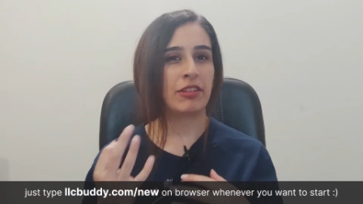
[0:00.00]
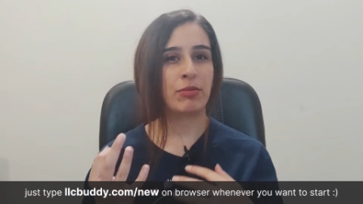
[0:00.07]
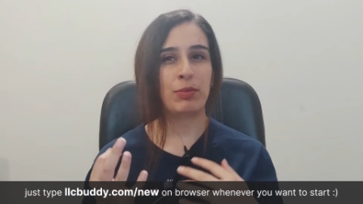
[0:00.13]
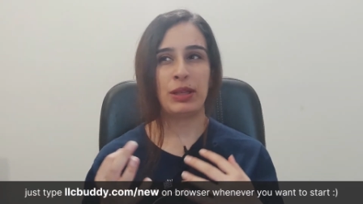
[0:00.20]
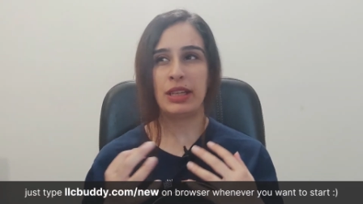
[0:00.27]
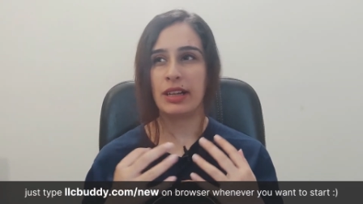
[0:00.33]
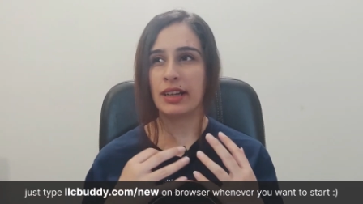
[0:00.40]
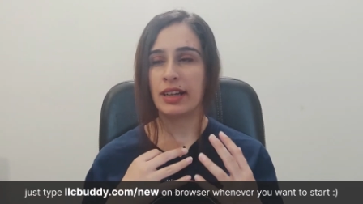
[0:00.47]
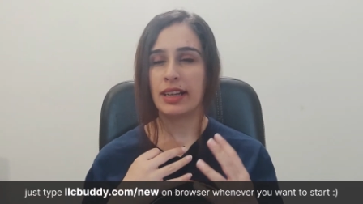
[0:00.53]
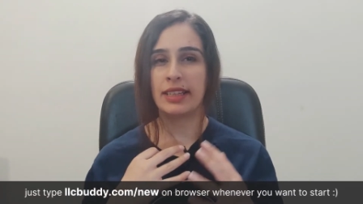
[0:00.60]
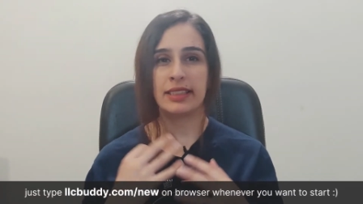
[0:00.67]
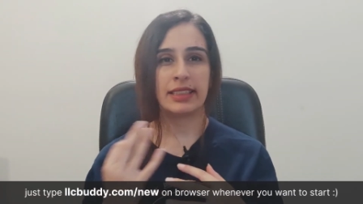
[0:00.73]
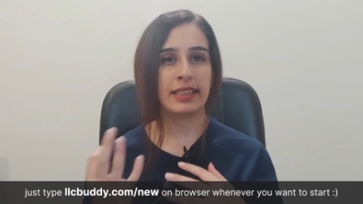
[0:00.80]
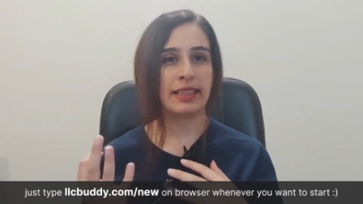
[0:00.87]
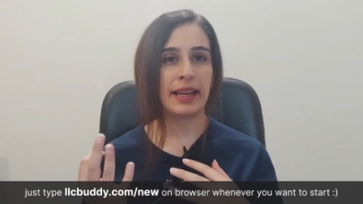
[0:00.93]
FBI,
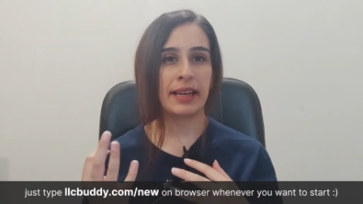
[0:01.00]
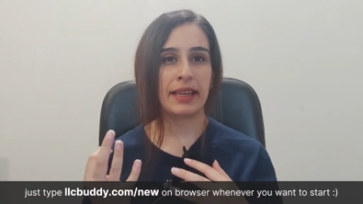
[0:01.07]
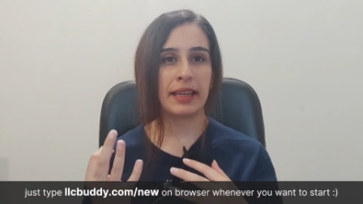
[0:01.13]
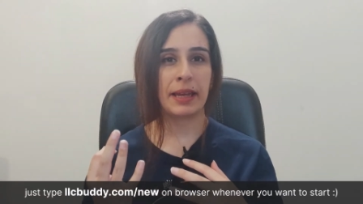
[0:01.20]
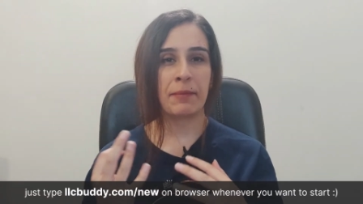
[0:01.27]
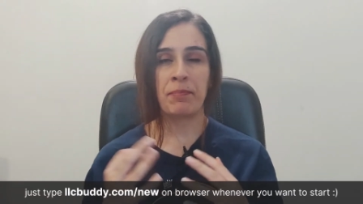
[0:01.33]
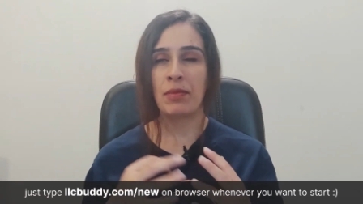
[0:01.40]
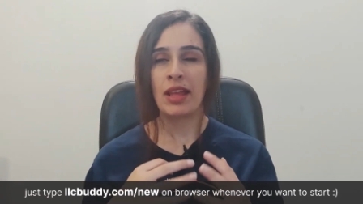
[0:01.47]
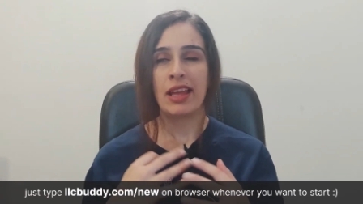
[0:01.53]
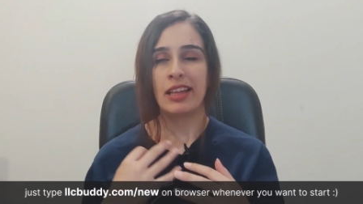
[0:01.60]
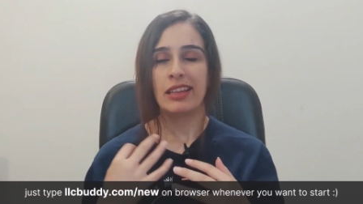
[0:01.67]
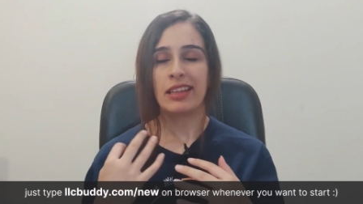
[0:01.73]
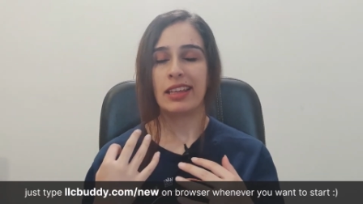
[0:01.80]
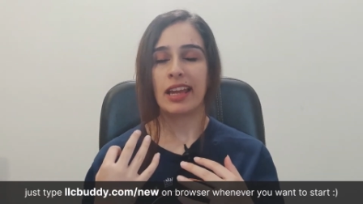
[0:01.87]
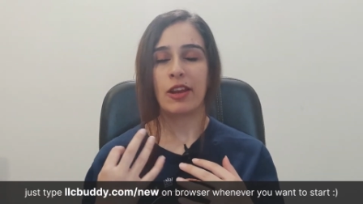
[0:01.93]
CIA,
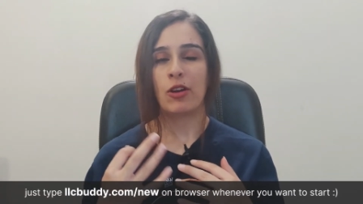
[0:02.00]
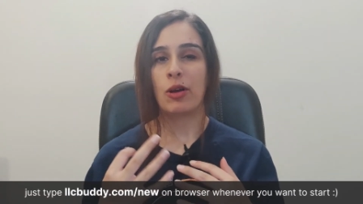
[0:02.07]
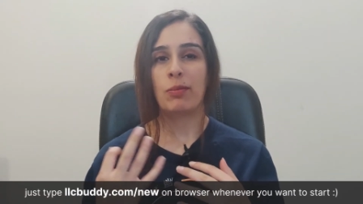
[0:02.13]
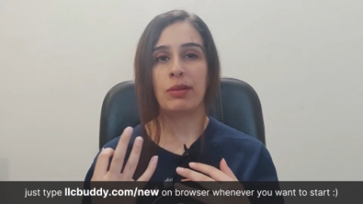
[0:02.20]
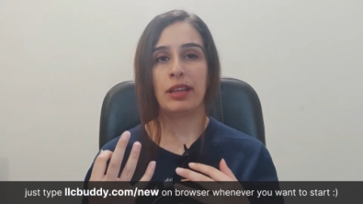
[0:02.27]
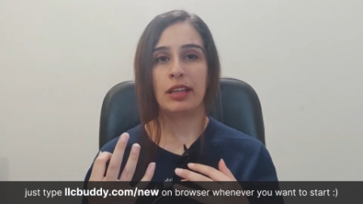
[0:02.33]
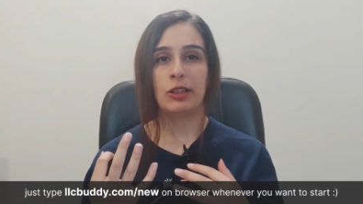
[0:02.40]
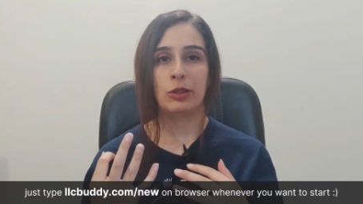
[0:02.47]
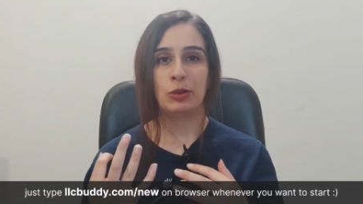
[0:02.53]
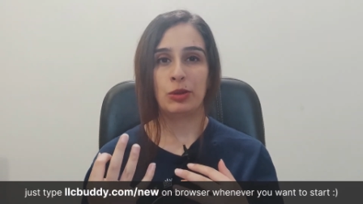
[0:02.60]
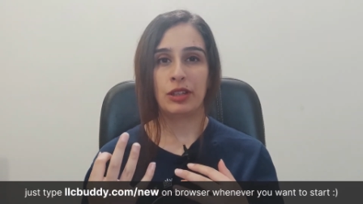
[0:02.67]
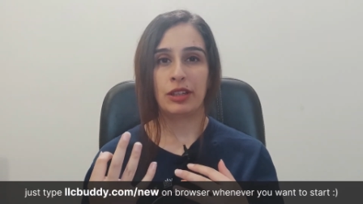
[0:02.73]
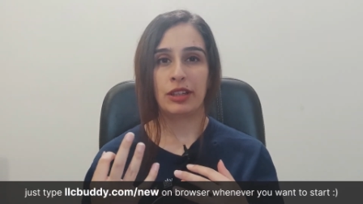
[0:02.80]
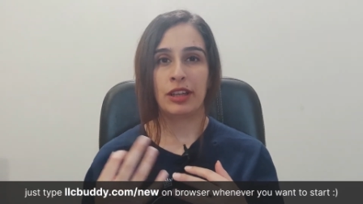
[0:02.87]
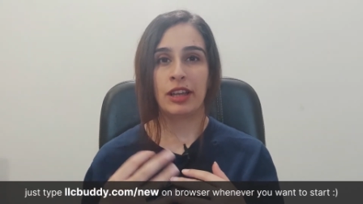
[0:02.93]
they cannot be
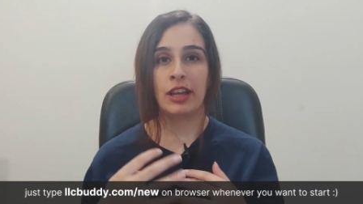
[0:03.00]
included.